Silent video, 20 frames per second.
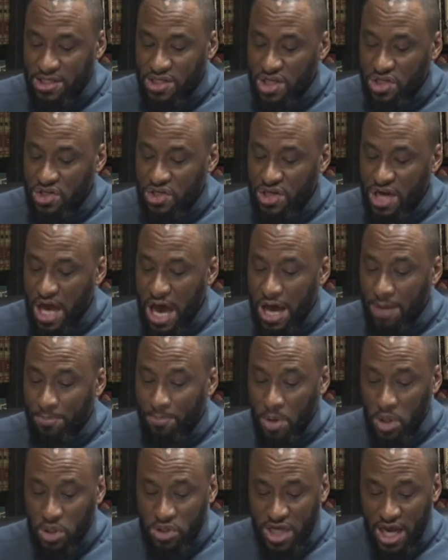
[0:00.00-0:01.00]
does not
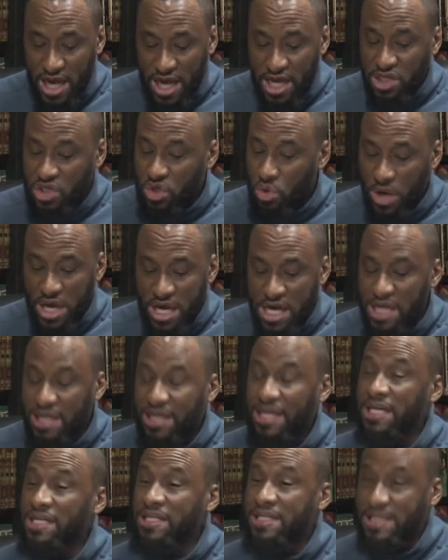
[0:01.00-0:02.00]
pertain to
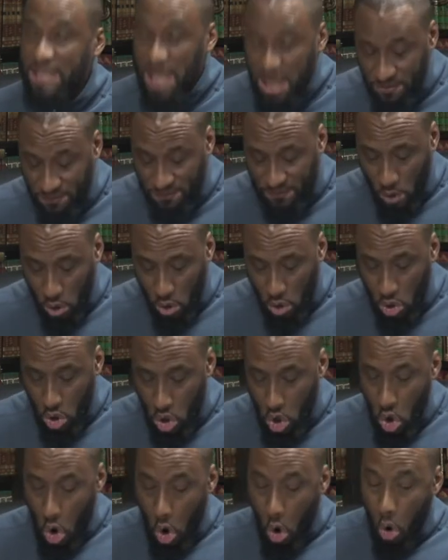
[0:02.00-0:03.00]
anything sinful
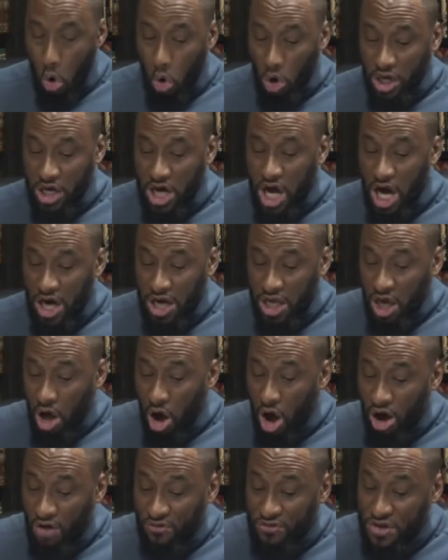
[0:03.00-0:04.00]
or cutting
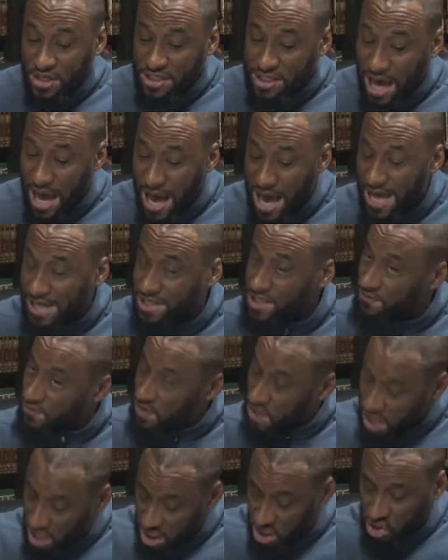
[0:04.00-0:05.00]
off the ties of
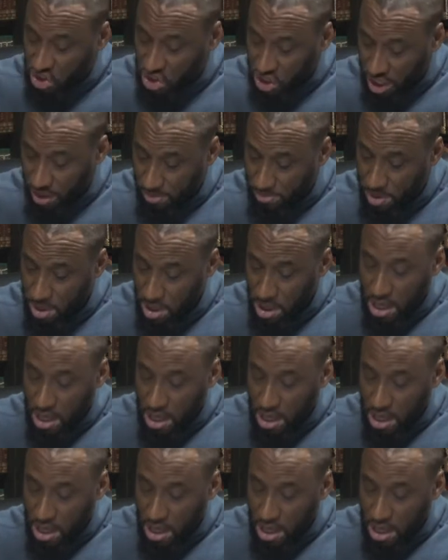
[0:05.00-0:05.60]
kinship,